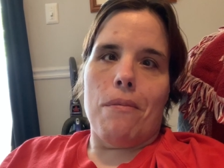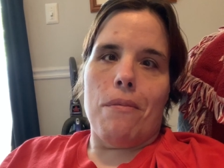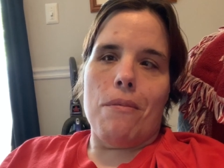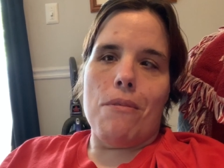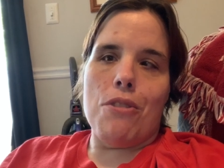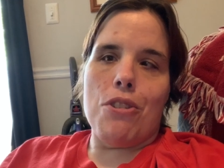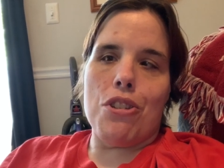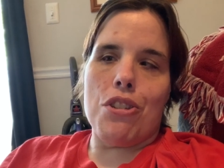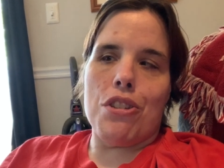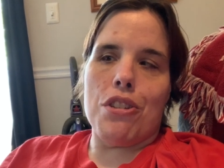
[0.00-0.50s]

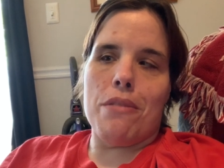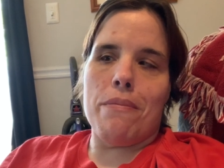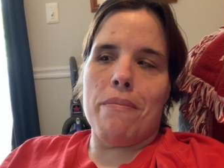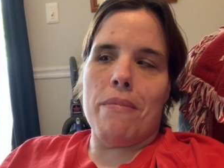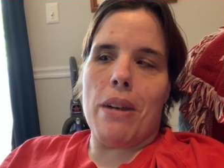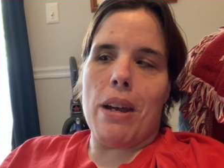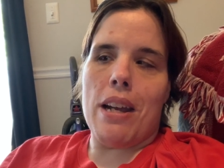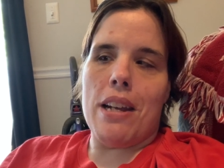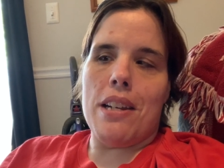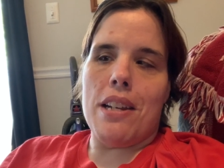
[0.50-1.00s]
Just
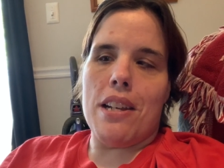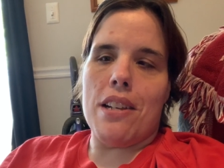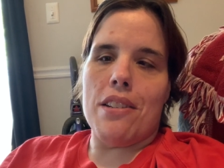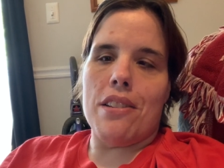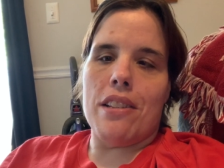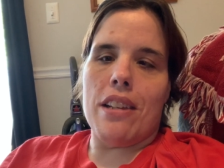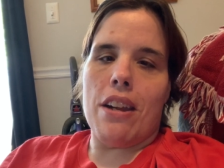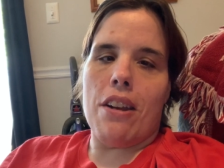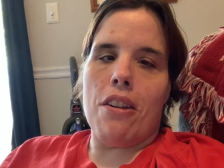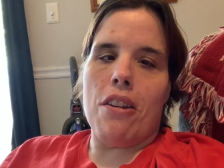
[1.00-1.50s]
some
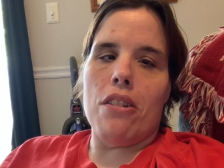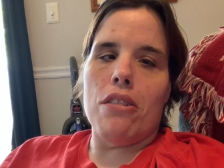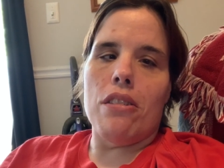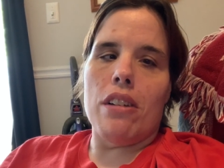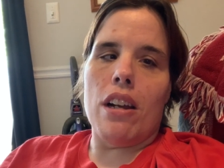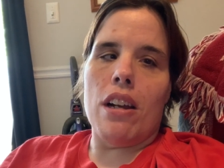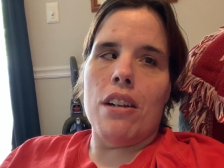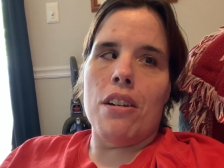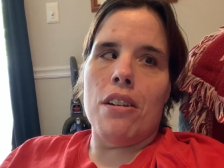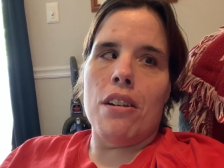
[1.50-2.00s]
ideas there.
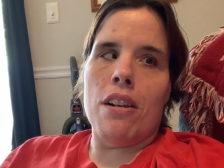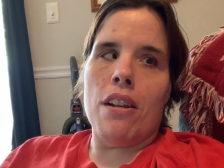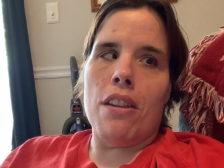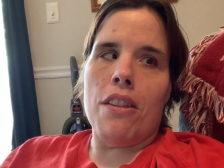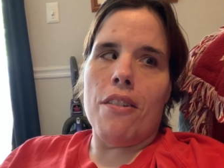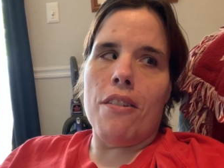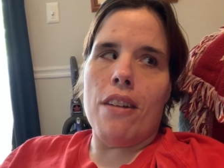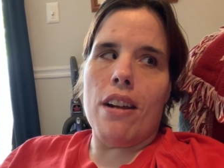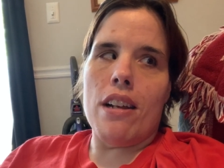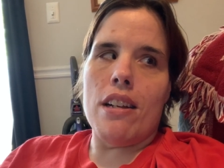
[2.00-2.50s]

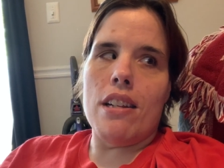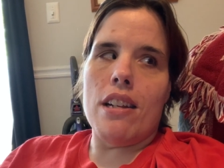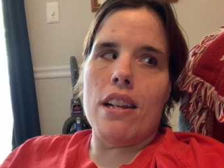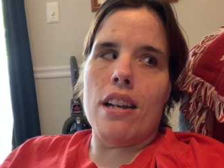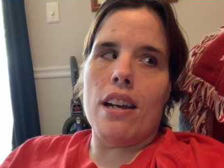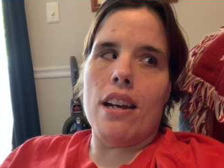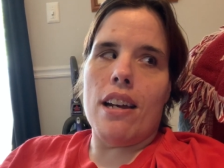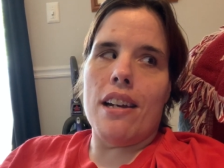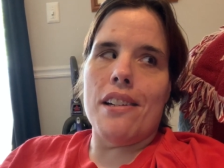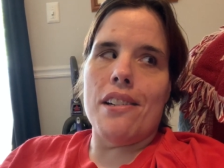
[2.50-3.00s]
Another
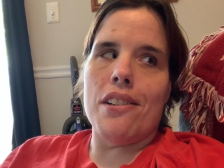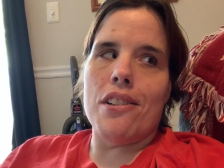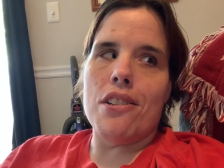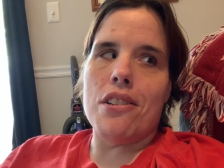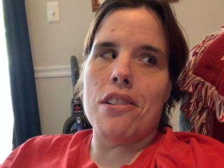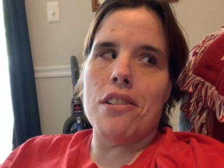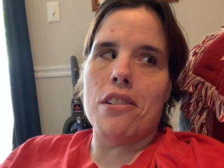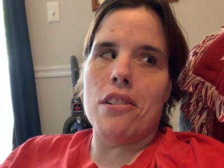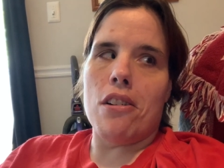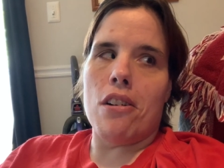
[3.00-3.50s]
idea I
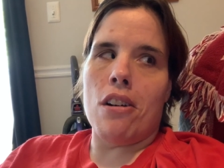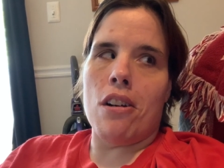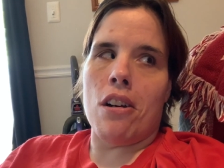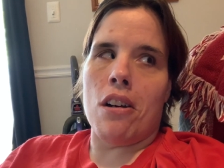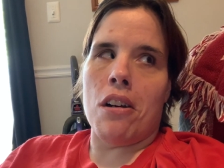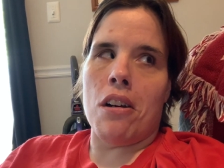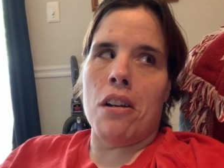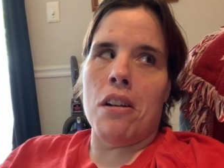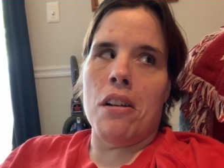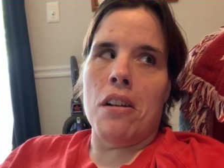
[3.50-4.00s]

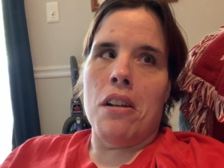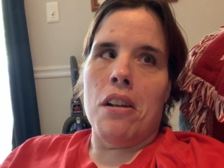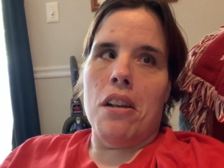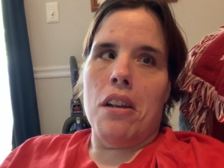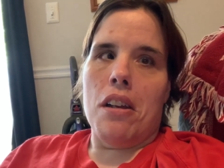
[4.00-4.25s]
saw